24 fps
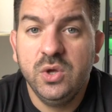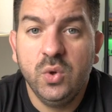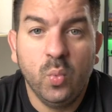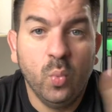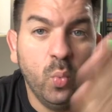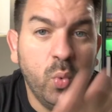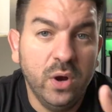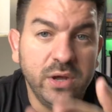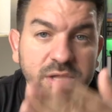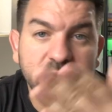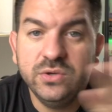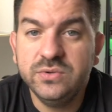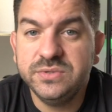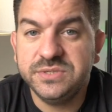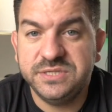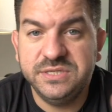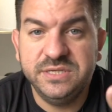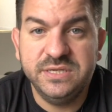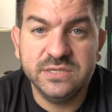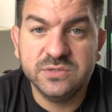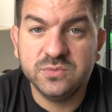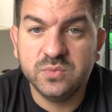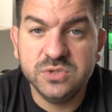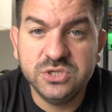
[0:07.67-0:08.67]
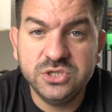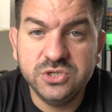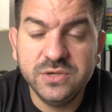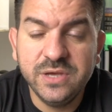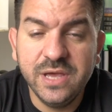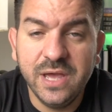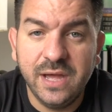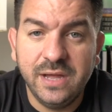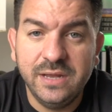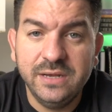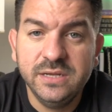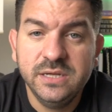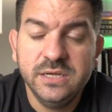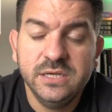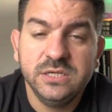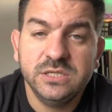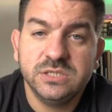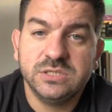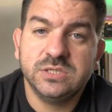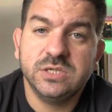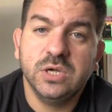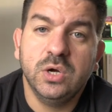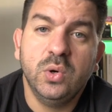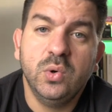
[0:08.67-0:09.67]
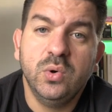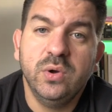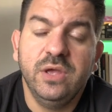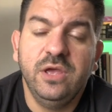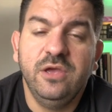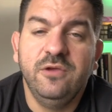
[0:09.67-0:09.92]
What you see is what you get. So